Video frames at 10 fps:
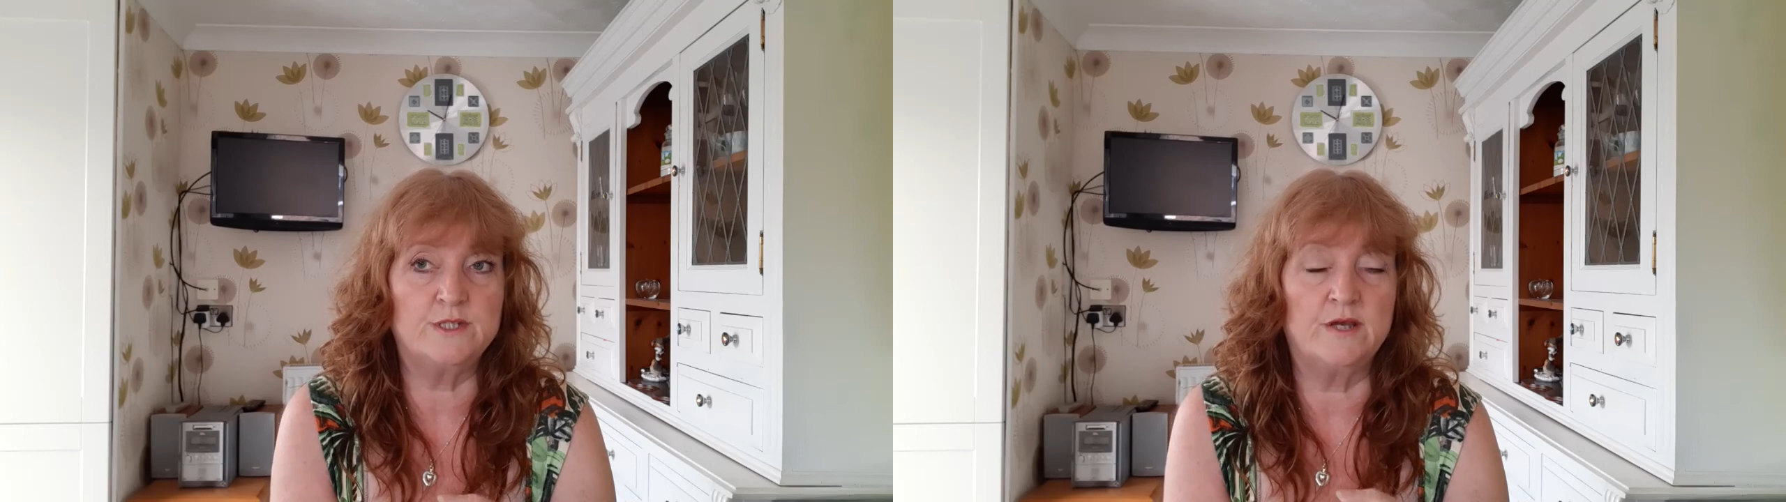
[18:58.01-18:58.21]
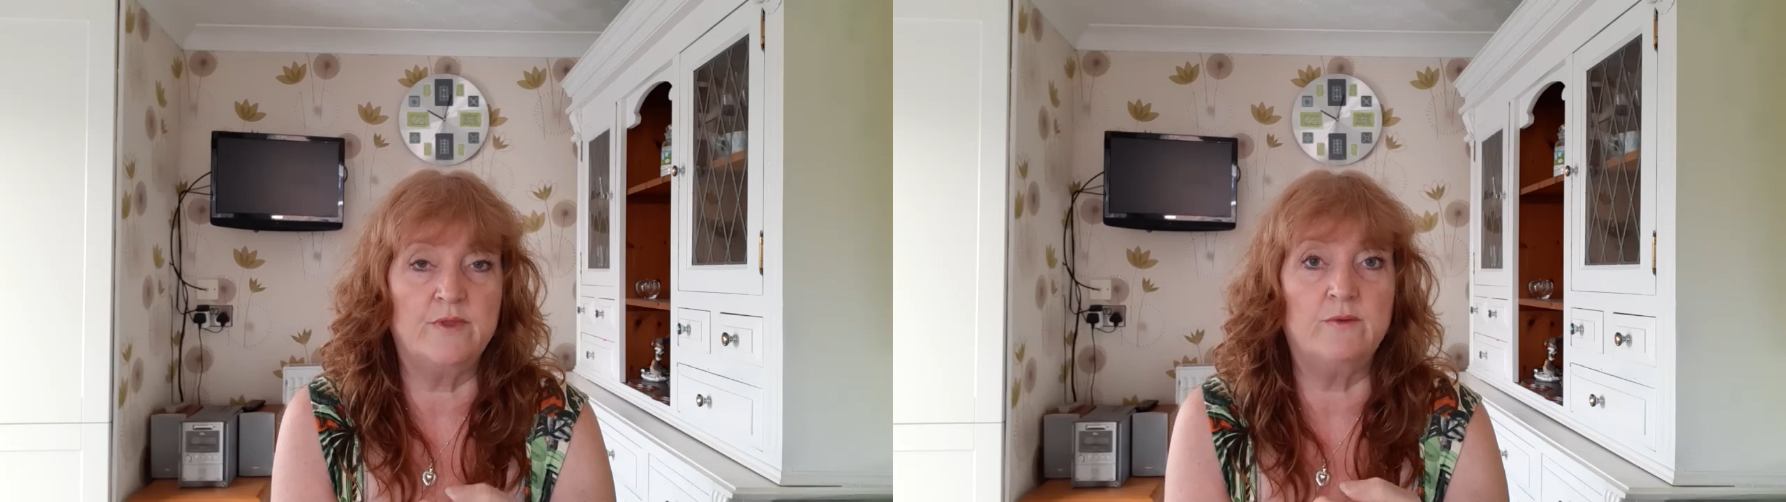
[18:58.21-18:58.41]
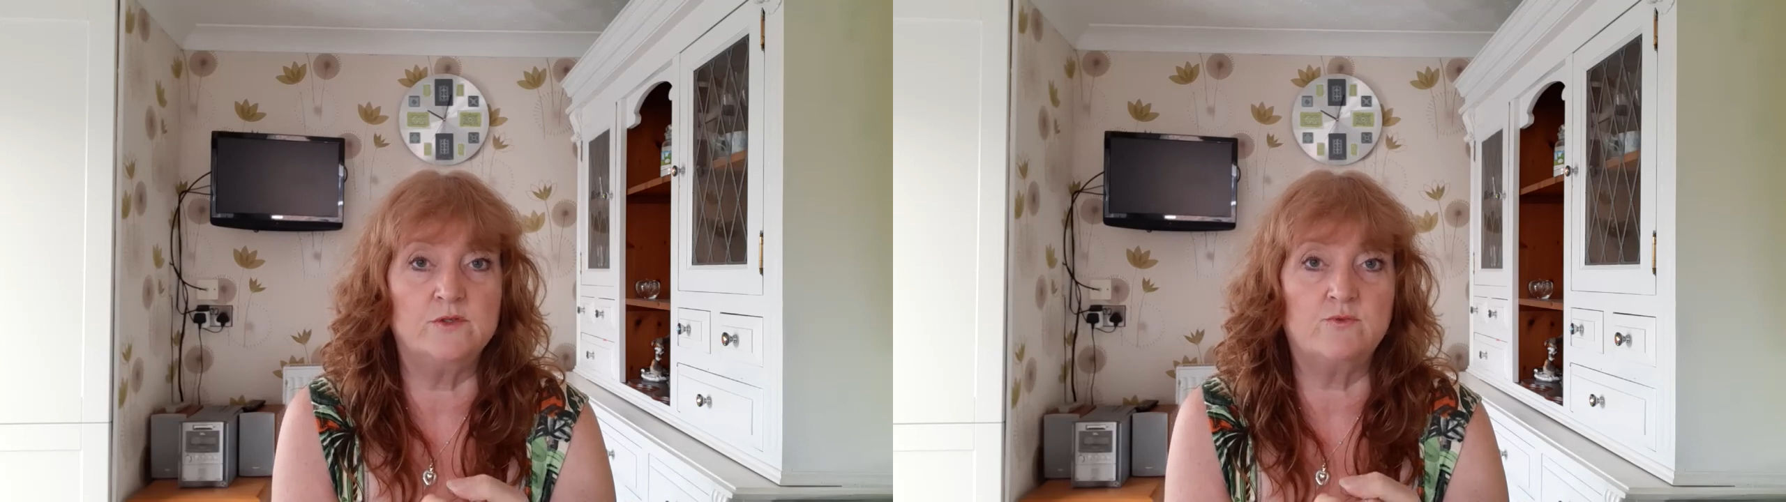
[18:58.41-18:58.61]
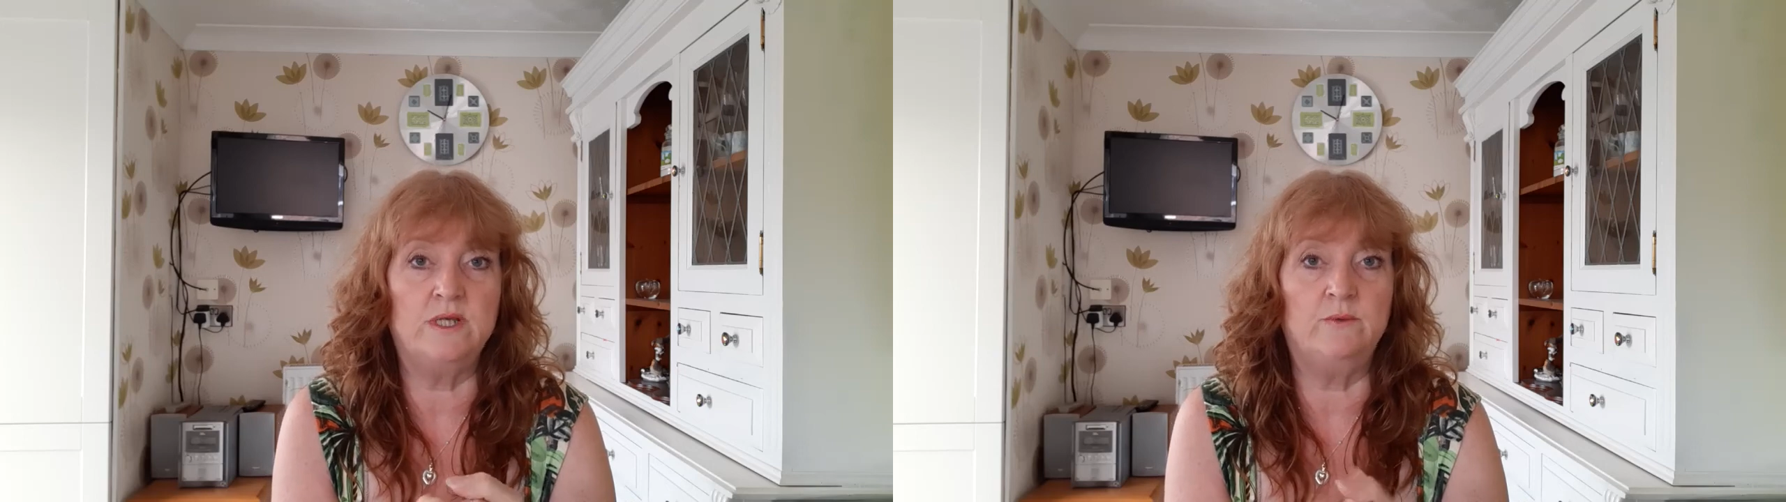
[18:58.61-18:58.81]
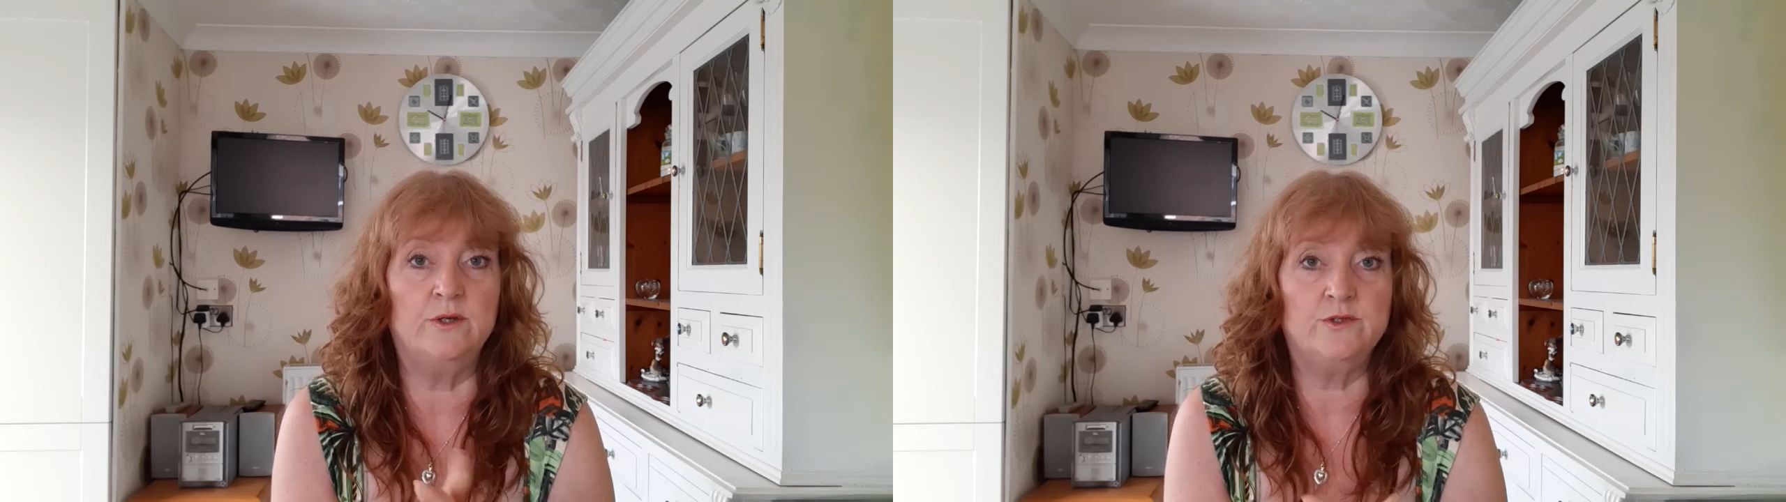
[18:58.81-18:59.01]
so that was
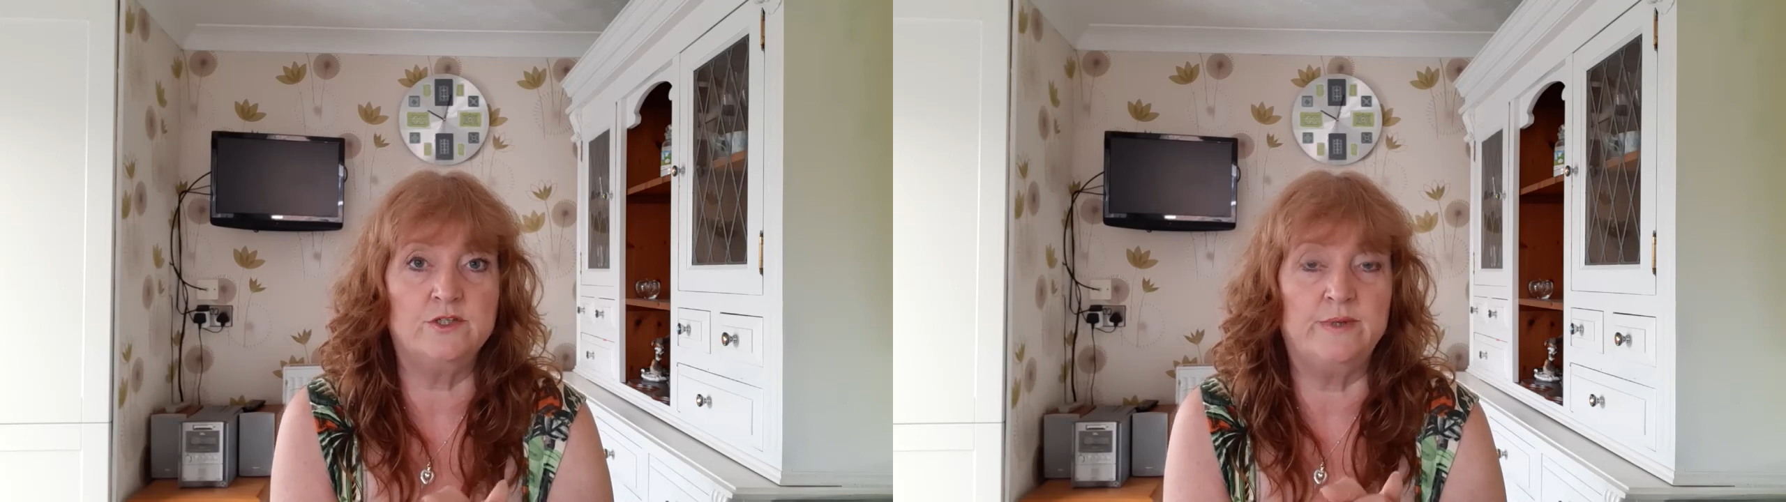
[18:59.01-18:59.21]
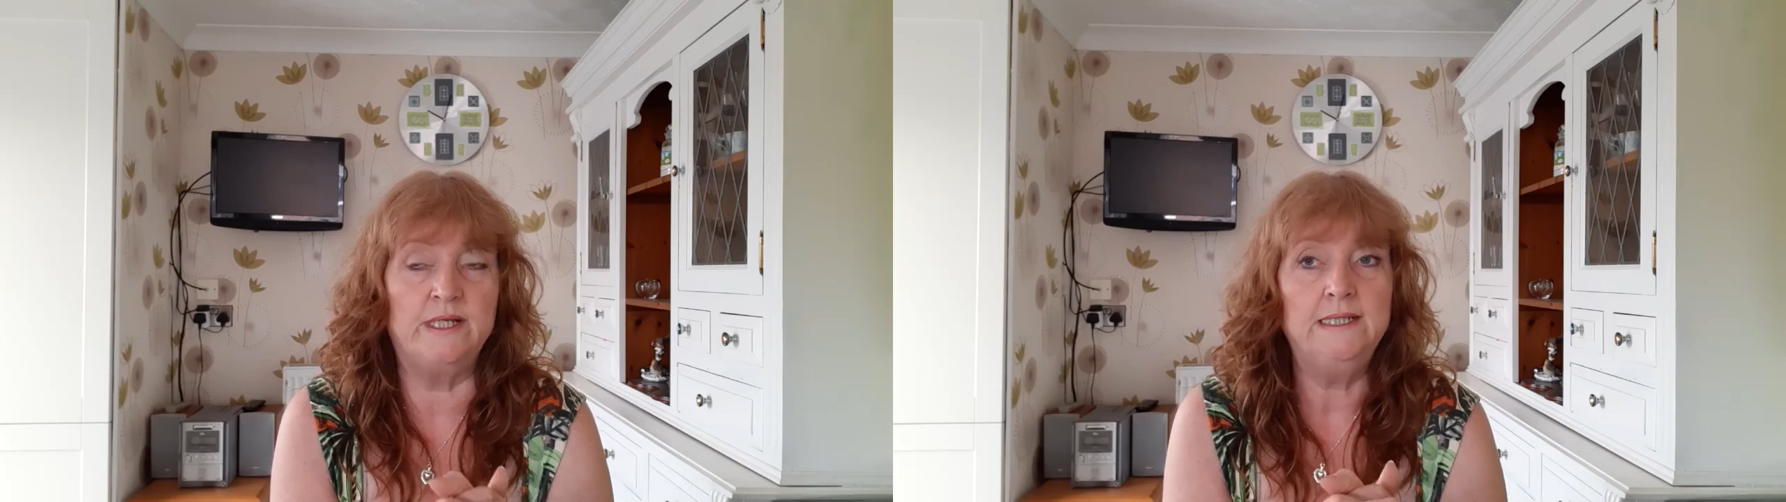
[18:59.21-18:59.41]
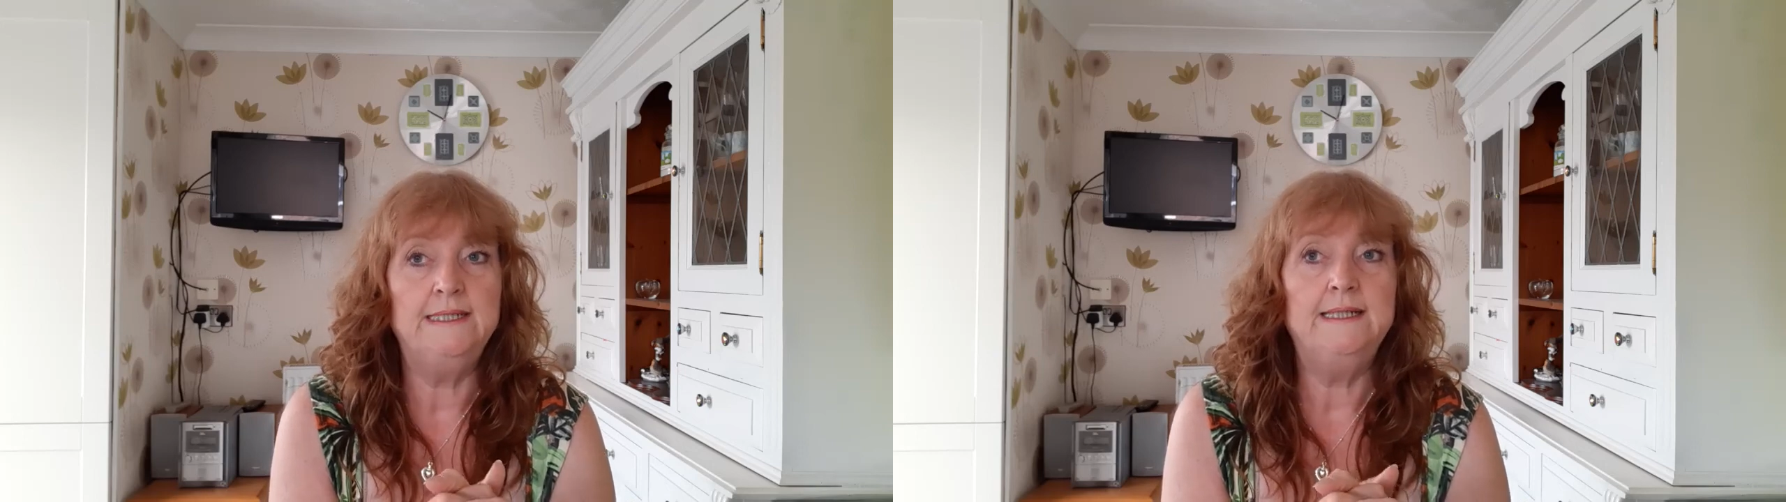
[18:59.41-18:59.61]
really worth doing.